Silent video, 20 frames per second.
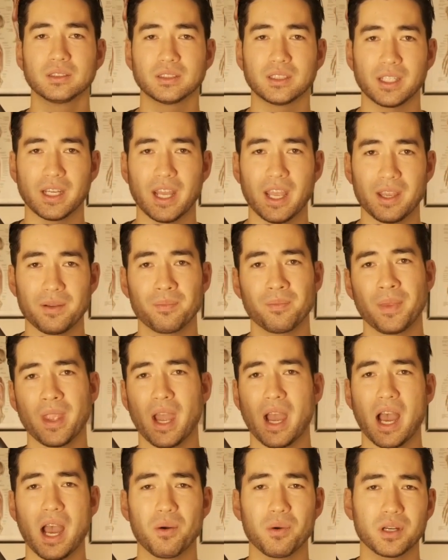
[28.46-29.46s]
Today,
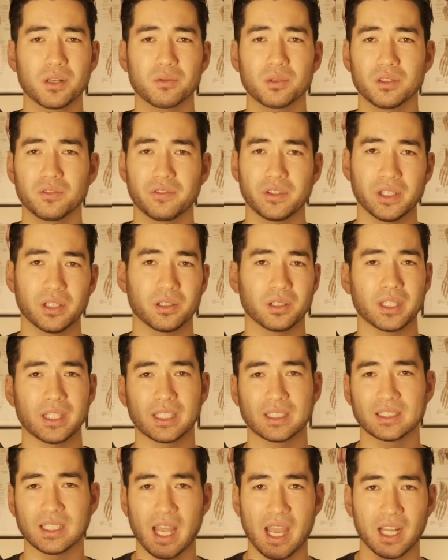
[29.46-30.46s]
I want to reveal
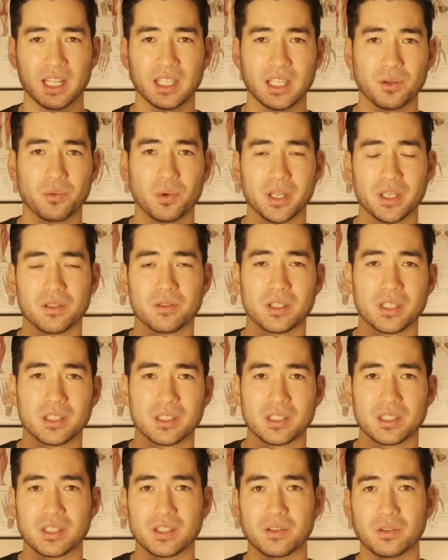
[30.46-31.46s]
exactly what you need
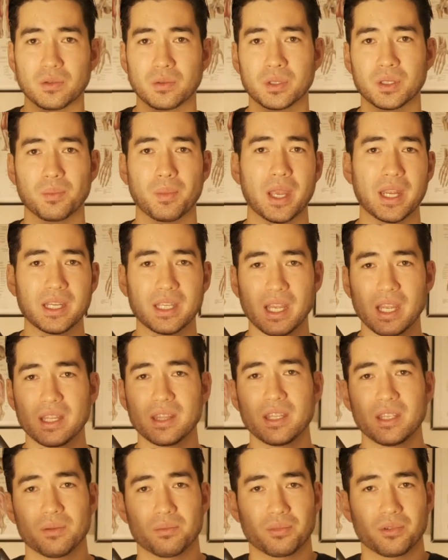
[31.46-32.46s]
to do to maintain
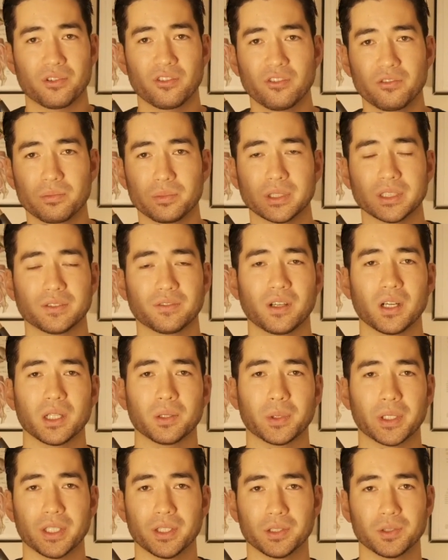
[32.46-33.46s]
the improvements
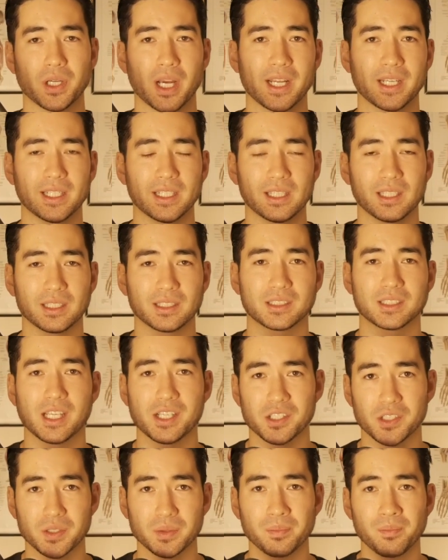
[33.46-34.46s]
following your dry needling
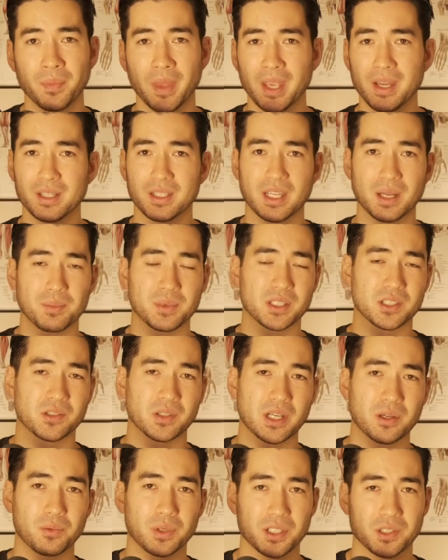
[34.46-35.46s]
session,
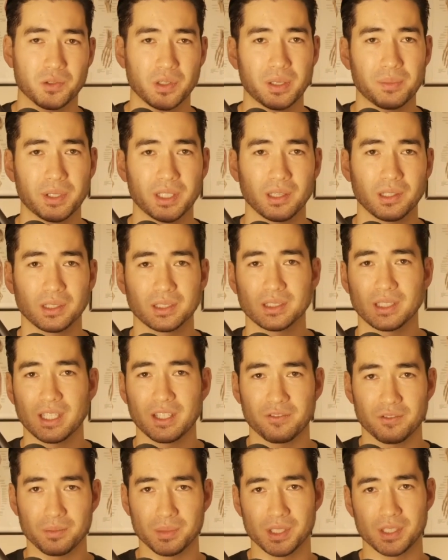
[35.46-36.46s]
demonstrate what treatment looks like
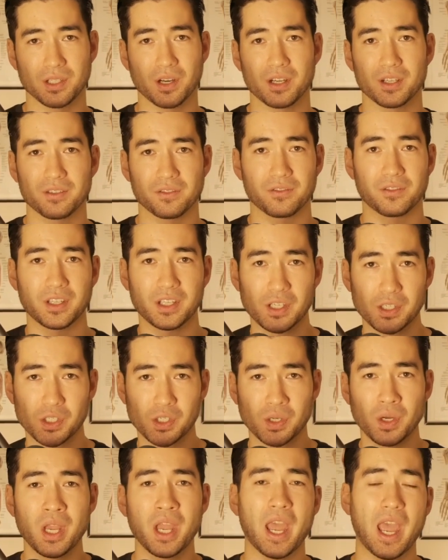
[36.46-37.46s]
from start to
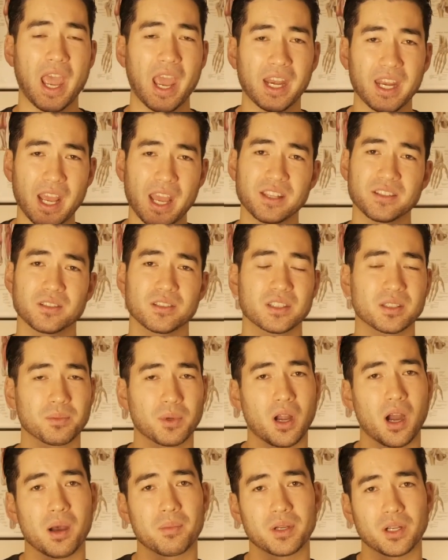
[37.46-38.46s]
finish, and answer some
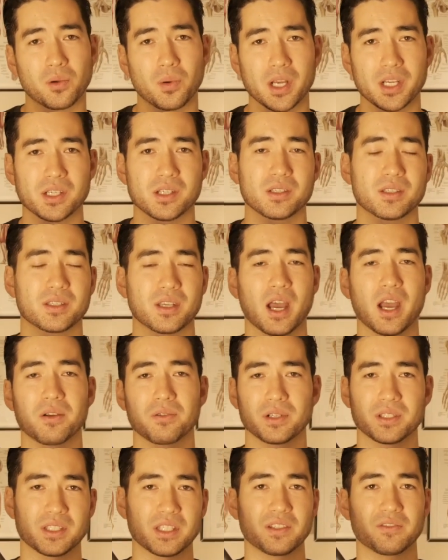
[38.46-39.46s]
common questions I
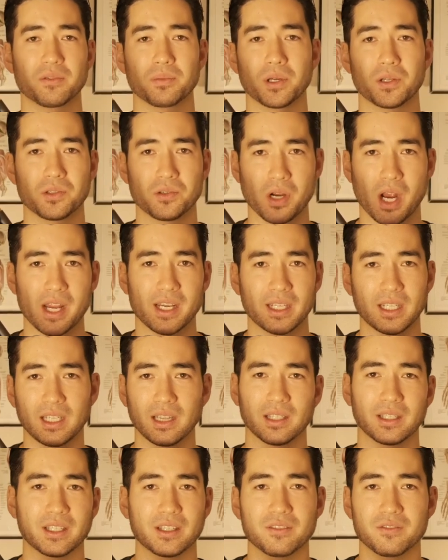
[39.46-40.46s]
receive about dry
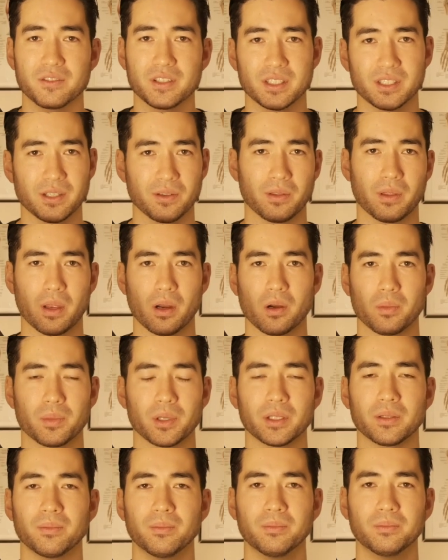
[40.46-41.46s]
needling in
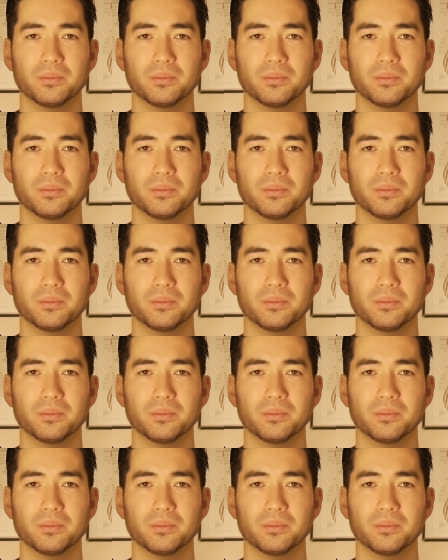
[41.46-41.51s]
physiotherapy.